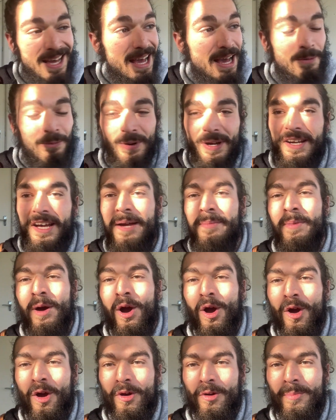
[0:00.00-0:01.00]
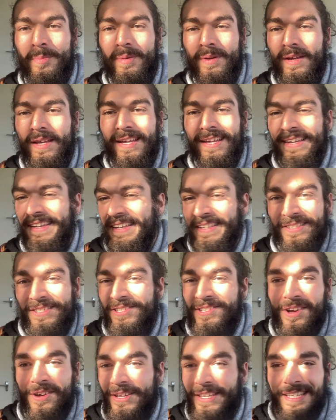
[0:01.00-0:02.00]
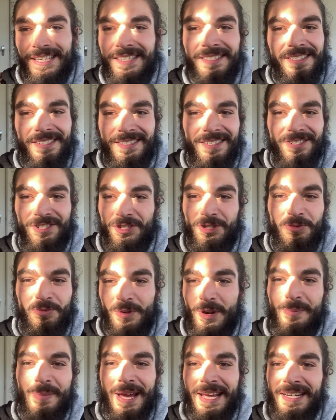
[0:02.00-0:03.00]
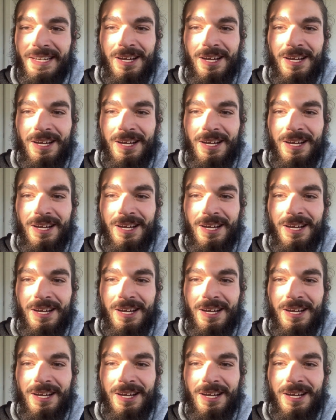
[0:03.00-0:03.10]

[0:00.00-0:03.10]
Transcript: And when I'm home, it's so easy to just remain